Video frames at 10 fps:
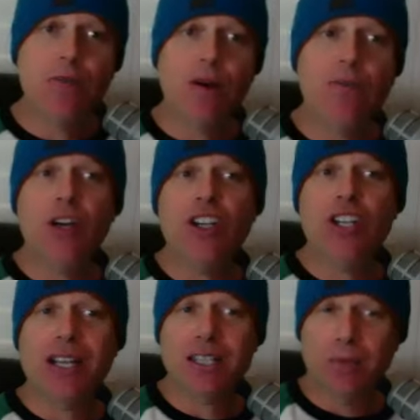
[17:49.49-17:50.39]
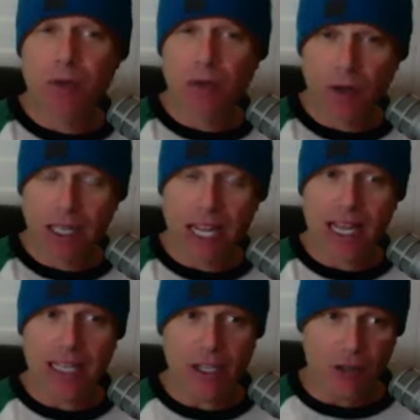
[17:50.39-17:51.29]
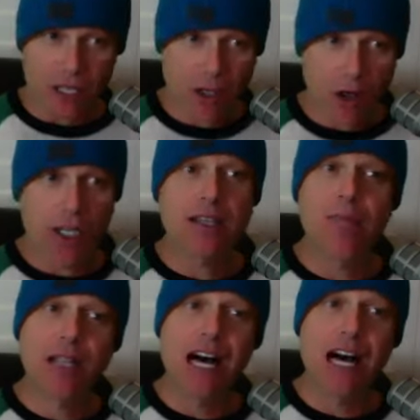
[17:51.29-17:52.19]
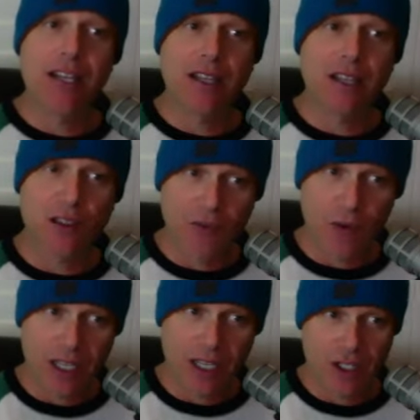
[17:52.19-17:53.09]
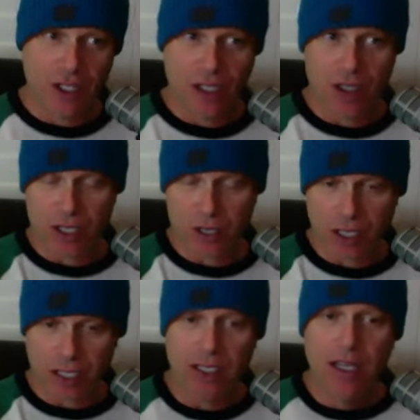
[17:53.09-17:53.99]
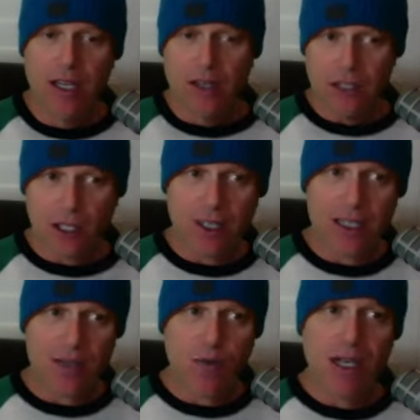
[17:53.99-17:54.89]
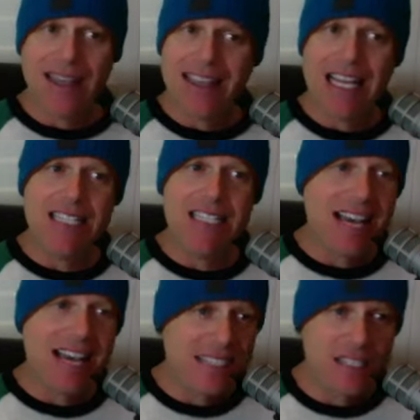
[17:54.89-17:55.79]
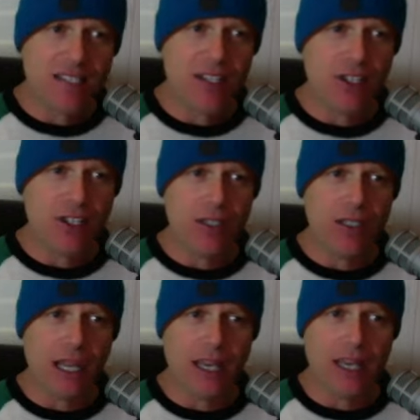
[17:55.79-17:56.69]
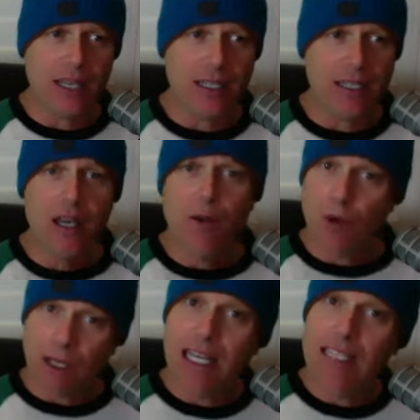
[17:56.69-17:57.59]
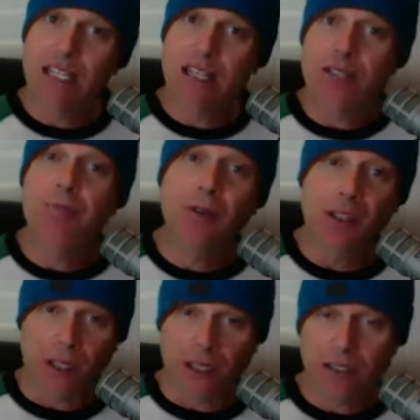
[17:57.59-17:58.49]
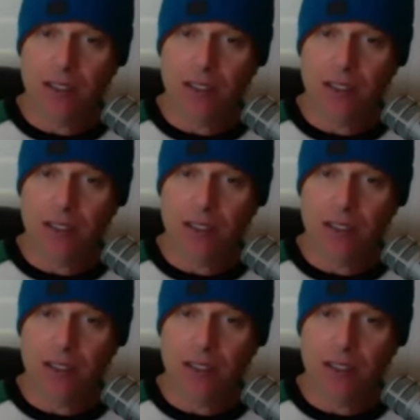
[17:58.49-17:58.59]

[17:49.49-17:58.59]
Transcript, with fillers: What, where did you get to the point where, like, you started the blog, The Colorful Kitchen, you started doing this? What led to that decision, and what led to this book?